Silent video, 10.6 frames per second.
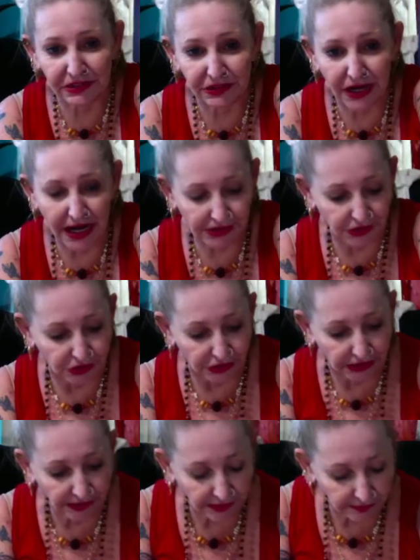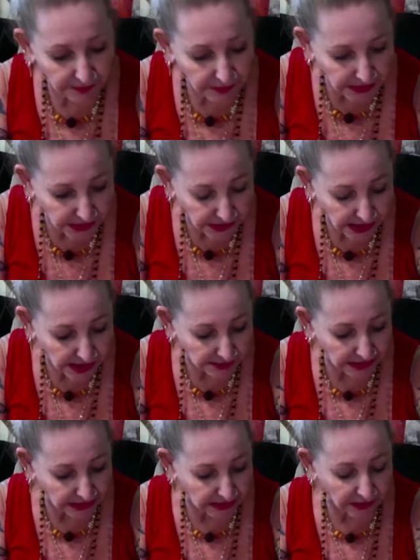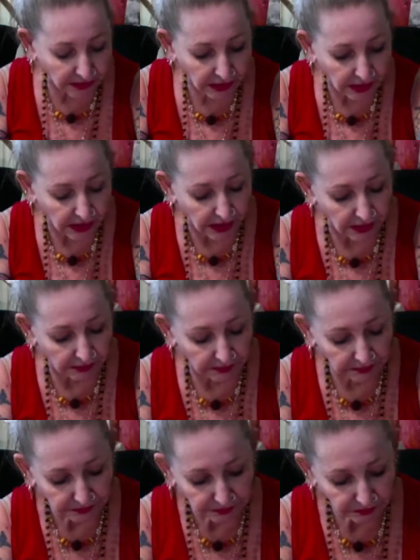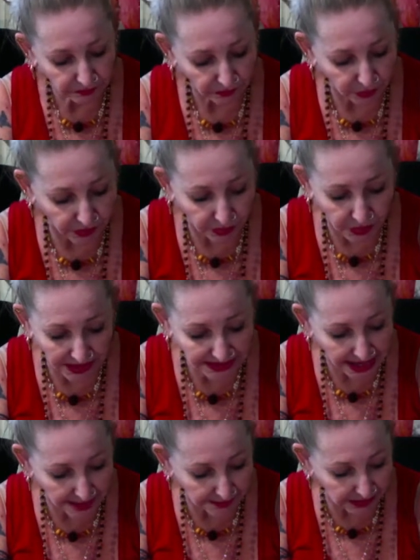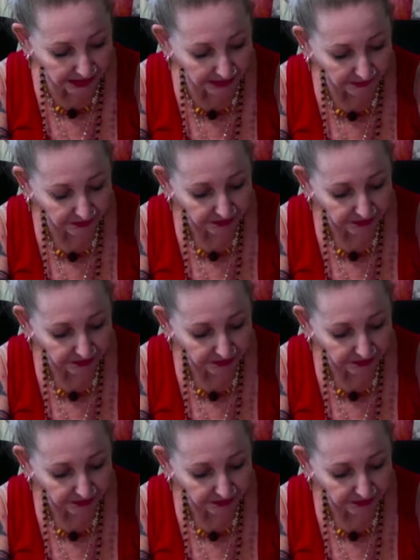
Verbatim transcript: are not good that are coming in um, with what's happening.